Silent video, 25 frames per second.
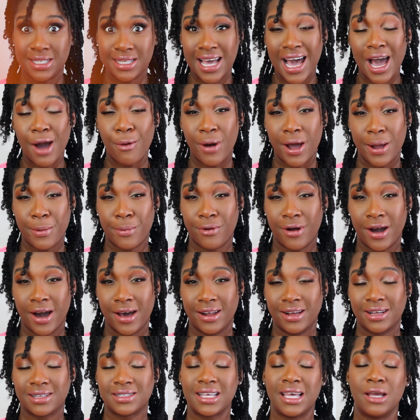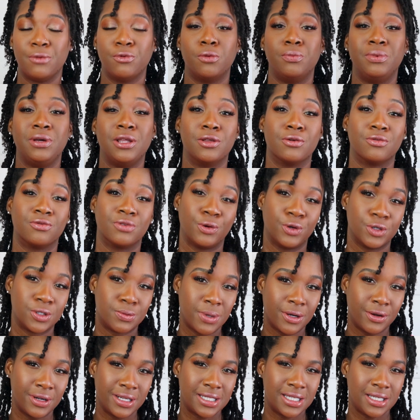DIY products, it will be the
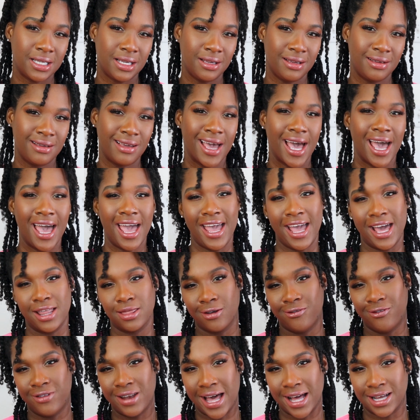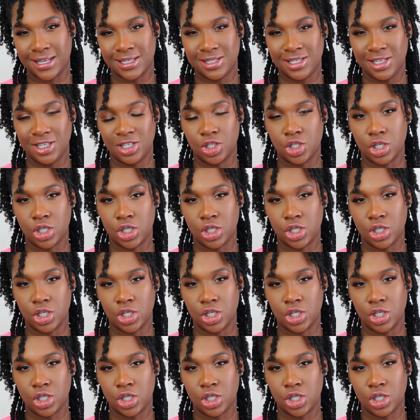rosemary tea and the flaxseed